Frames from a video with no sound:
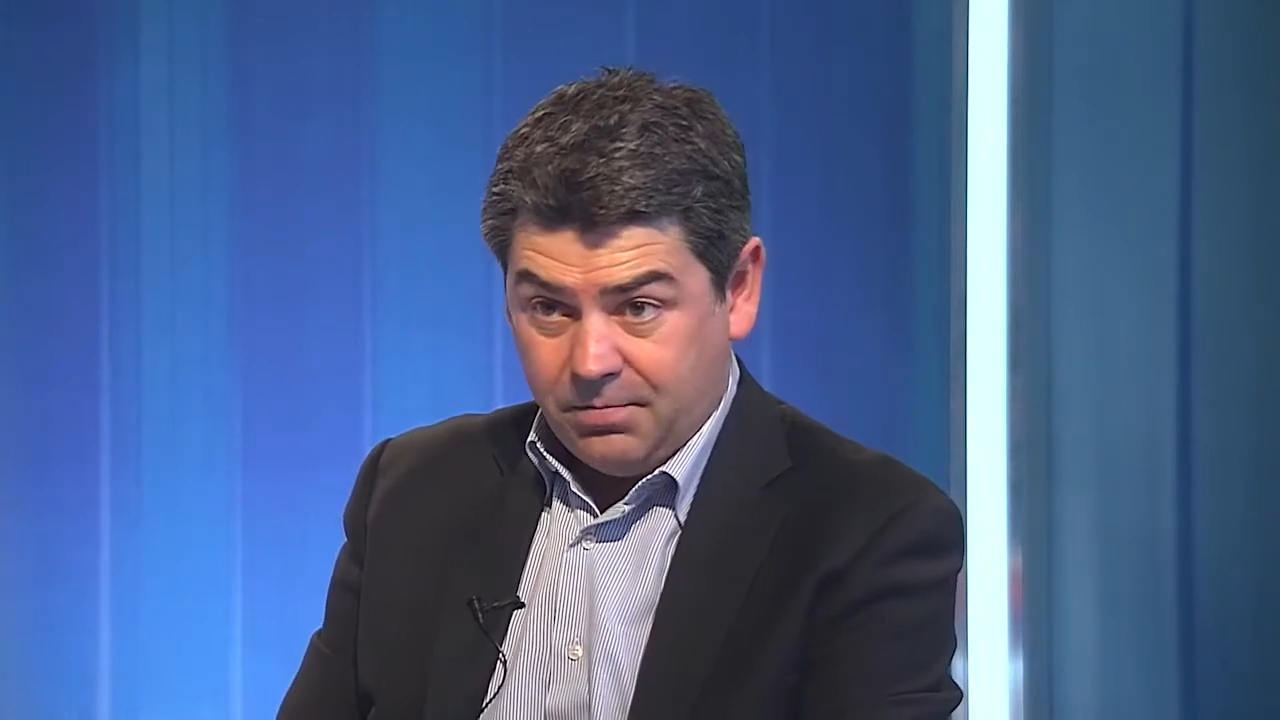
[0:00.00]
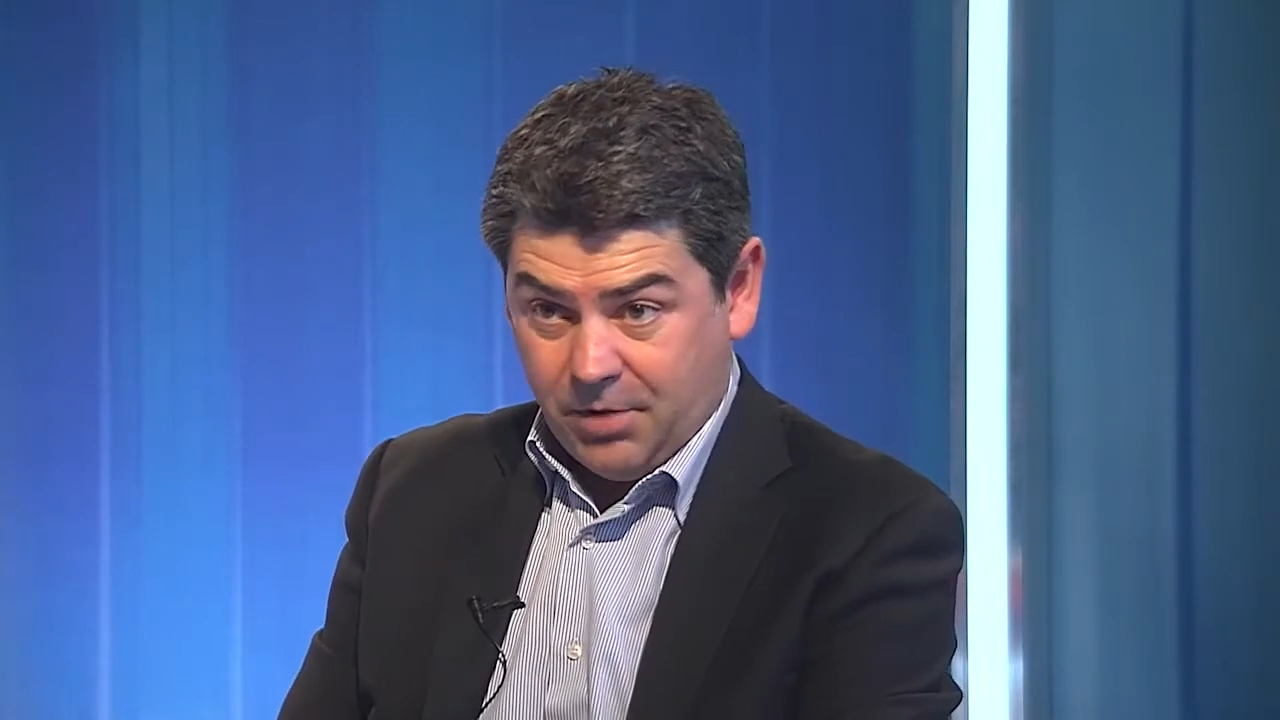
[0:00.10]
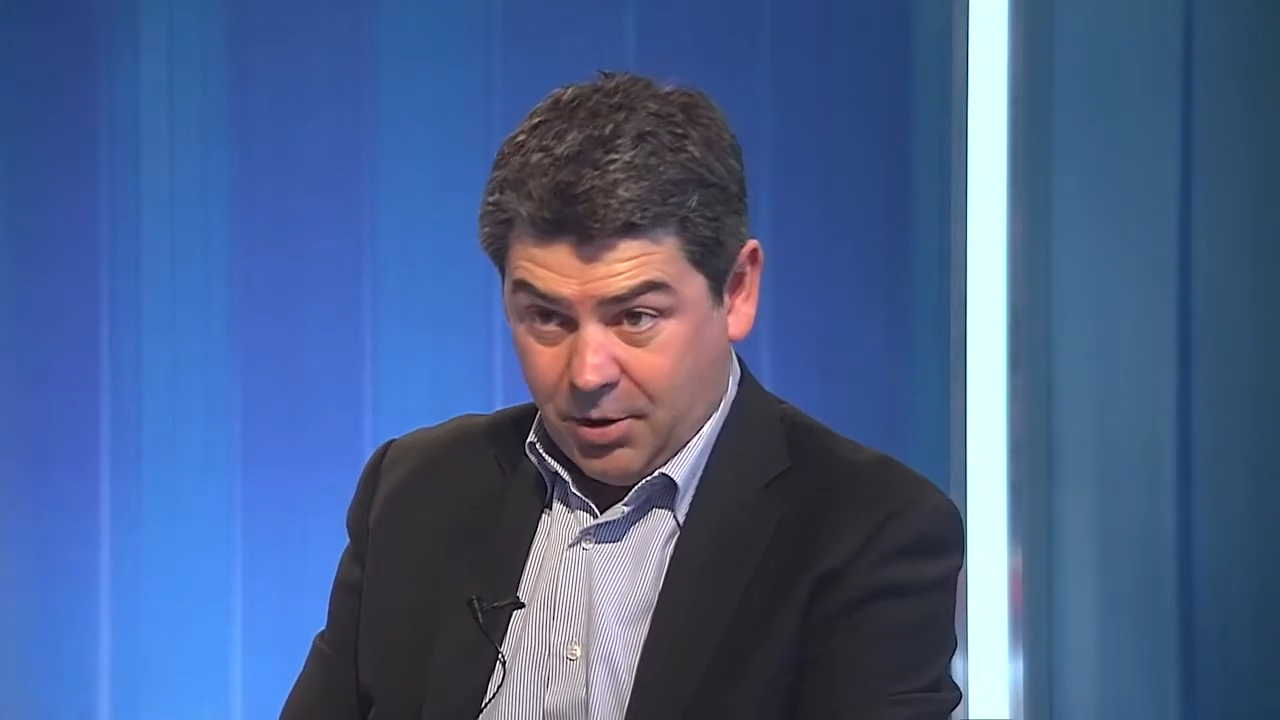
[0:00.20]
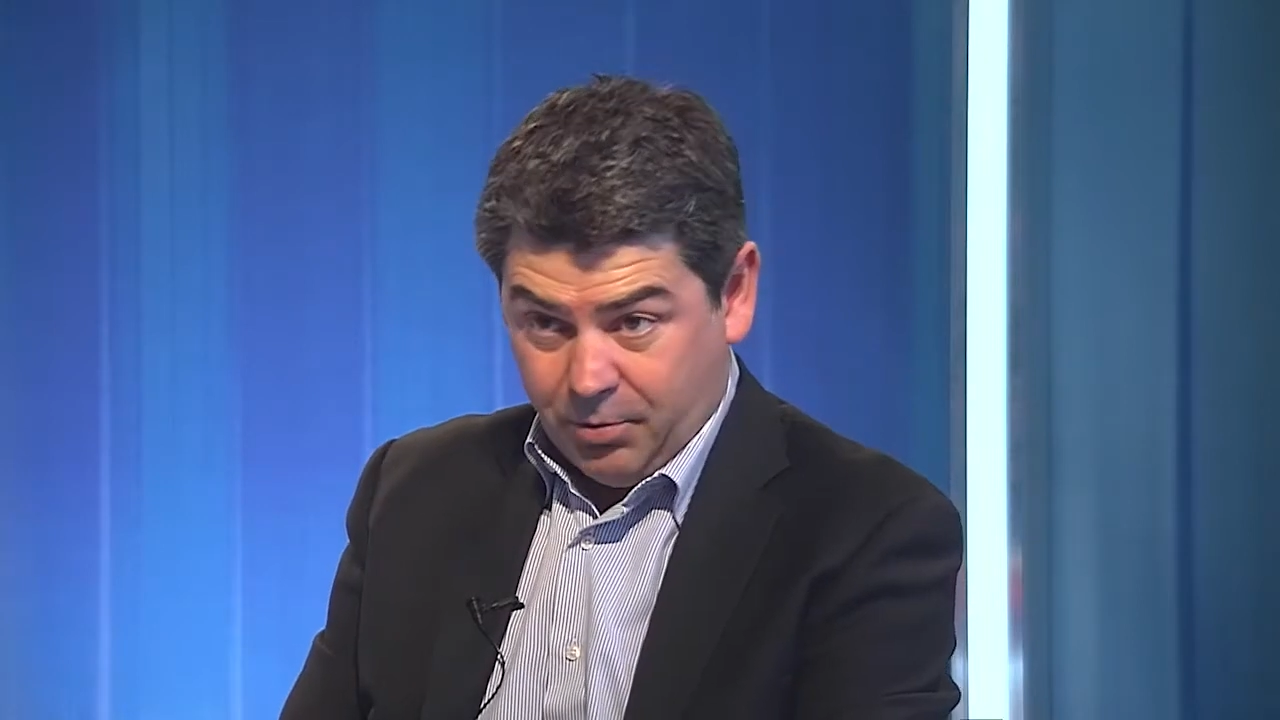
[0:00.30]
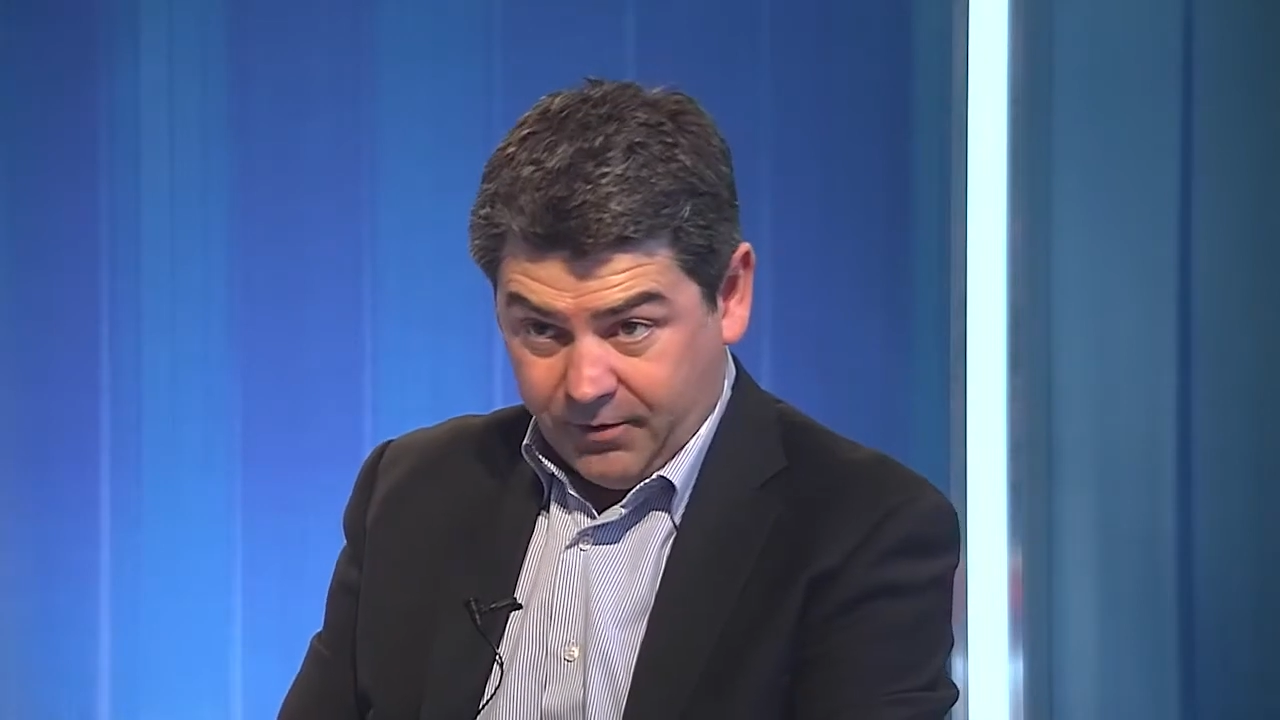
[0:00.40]
a
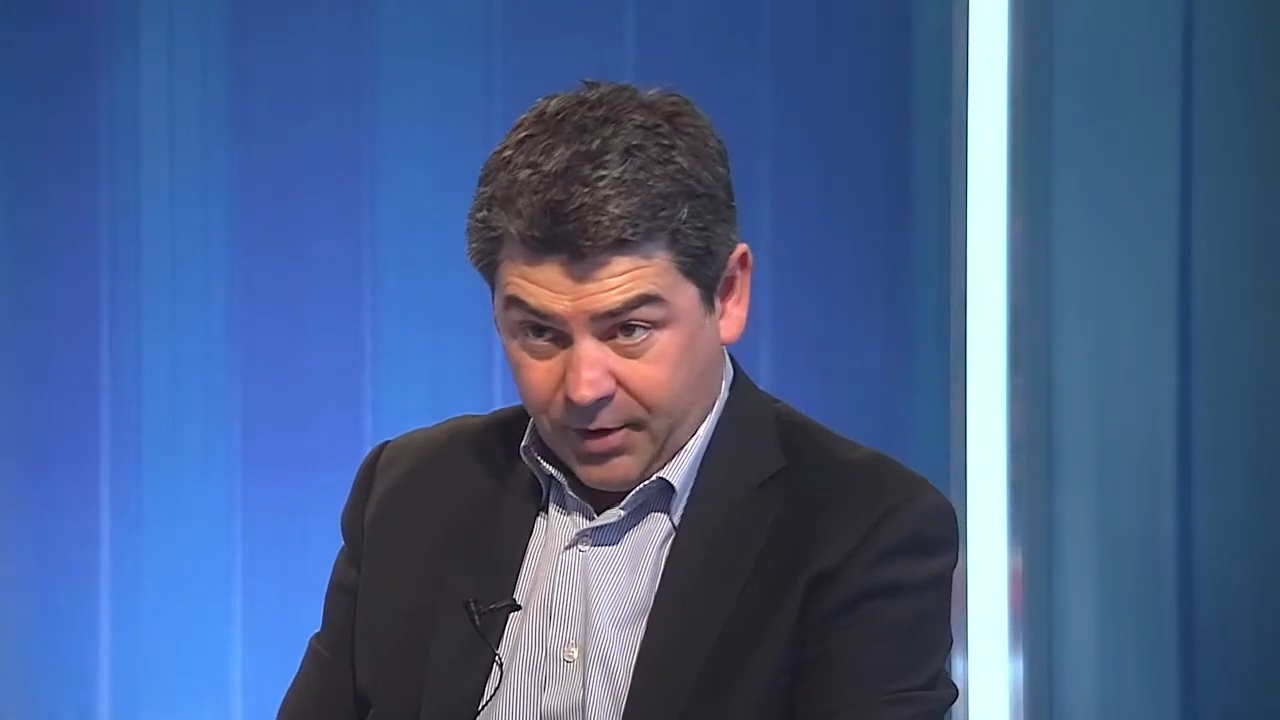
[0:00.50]
couple of